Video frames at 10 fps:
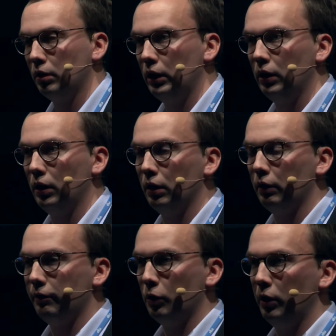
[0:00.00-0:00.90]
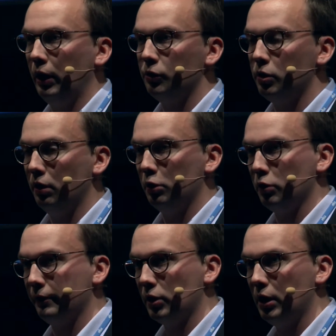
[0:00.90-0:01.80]
so the uh, founding
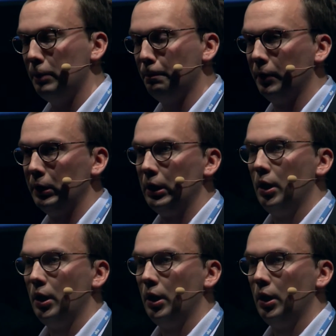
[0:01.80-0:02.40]
engineers of Skype,